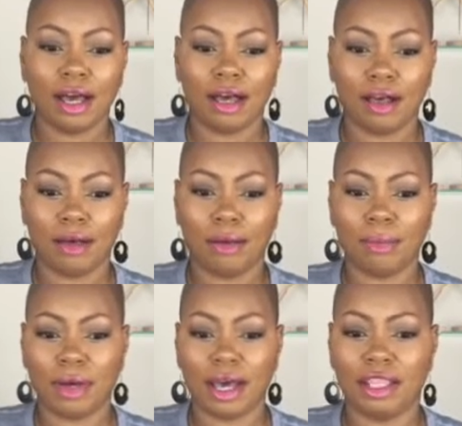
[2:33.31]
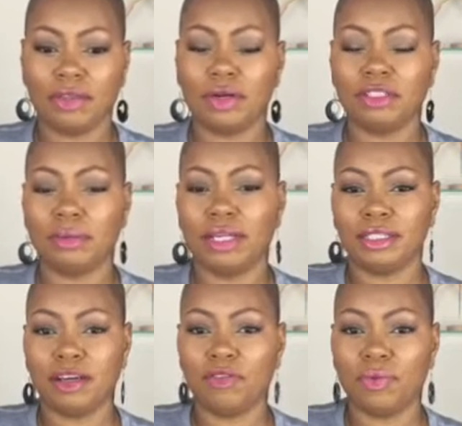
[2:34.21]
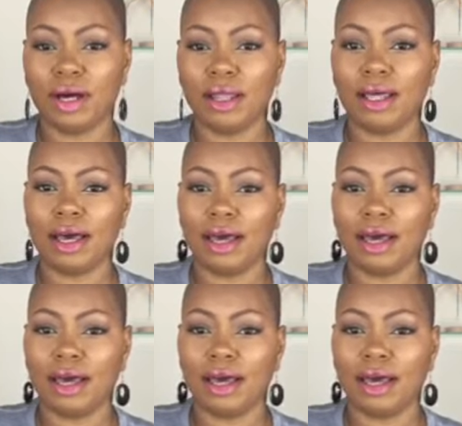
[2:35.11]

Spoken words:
I thought to myself, well,